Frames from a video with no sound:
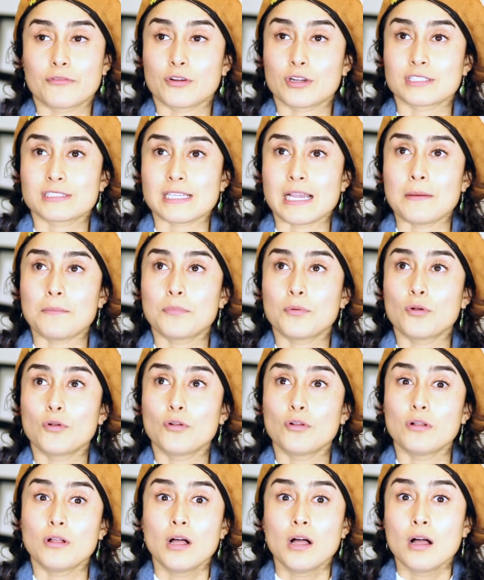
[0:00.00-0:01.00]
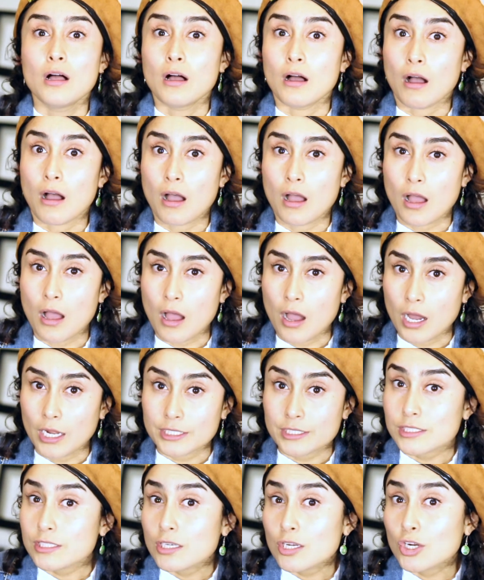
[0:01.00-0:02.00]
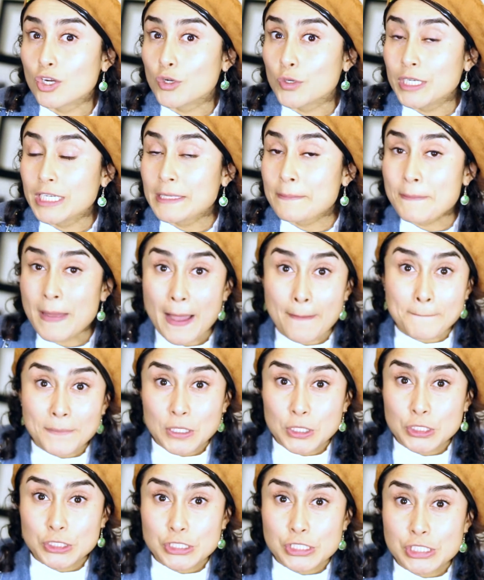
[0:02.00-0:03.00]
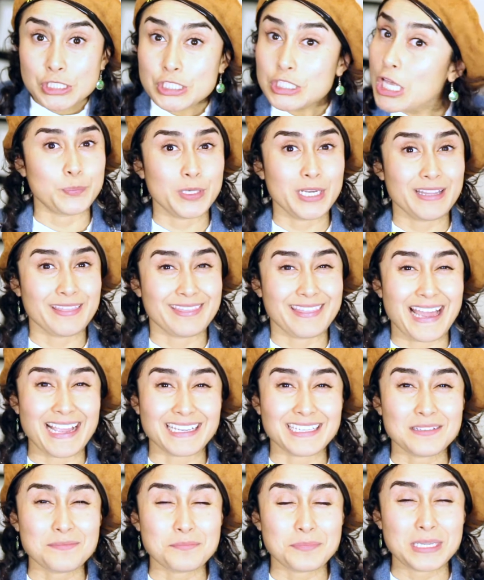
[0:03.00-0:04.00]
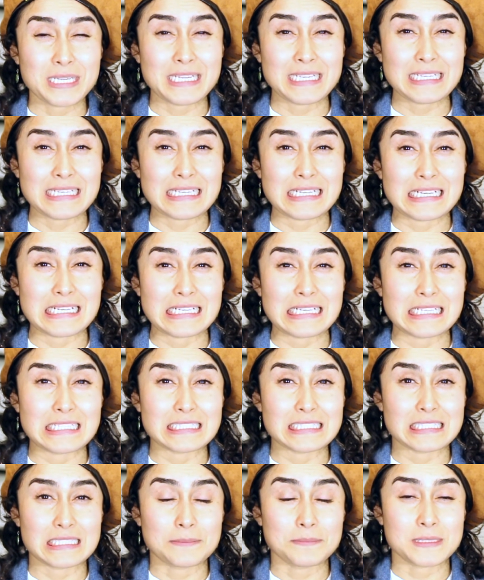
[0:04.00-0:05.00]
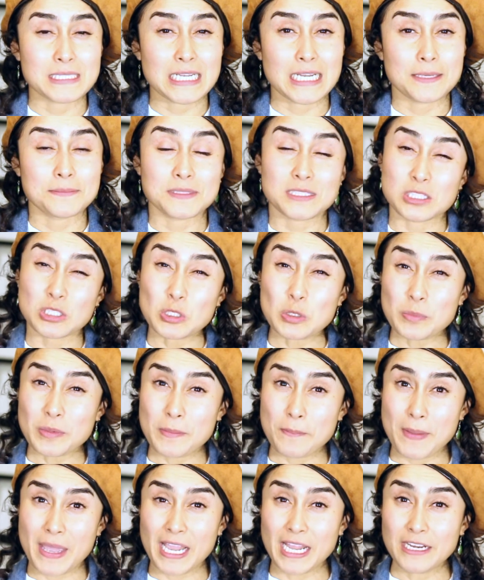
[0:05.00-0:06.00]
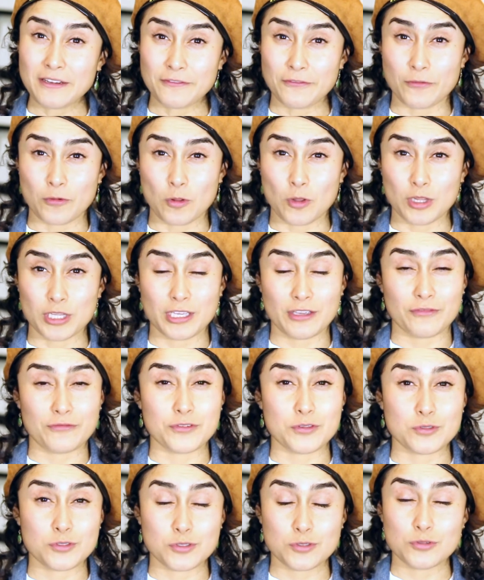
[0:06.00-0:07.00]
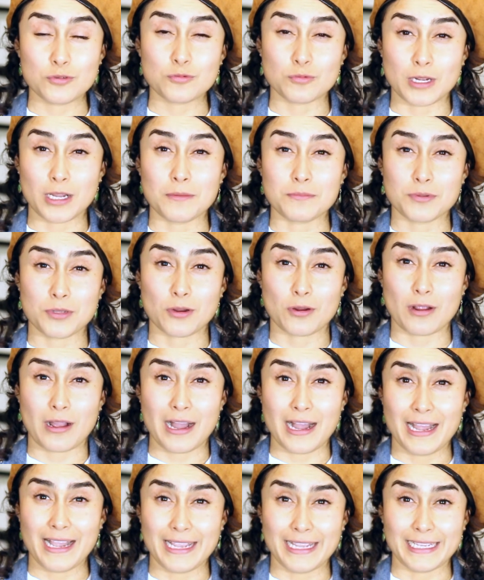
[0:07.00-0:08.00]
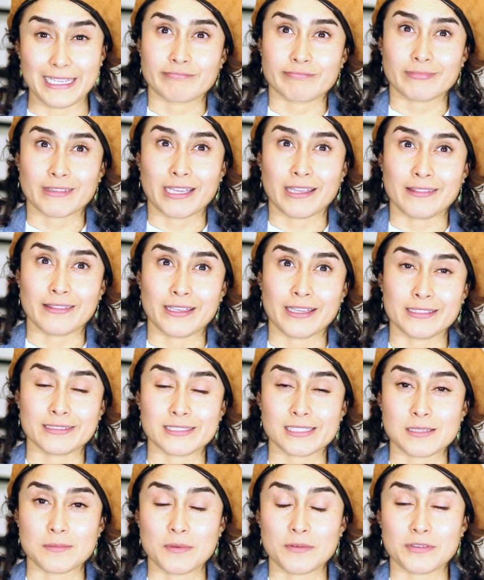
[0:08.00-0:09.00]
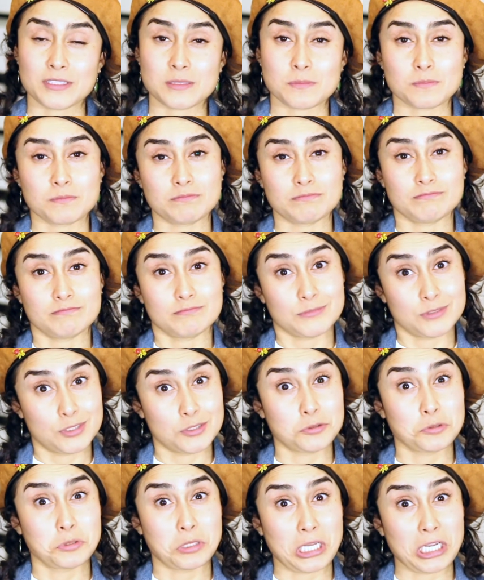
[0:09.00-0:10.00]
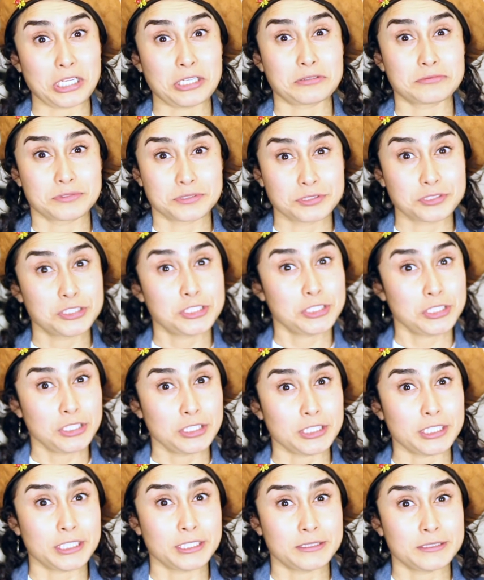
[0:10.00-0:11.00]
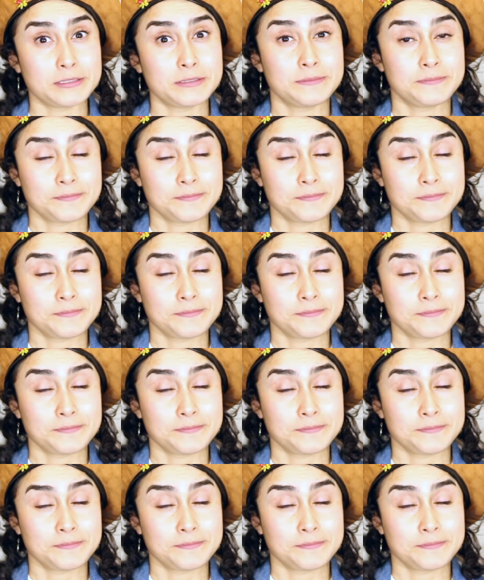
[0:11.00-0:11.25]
For example, hot green peppers, but that can be sometimes a little bit painful if you do rub your eye. And then some of us do like chili,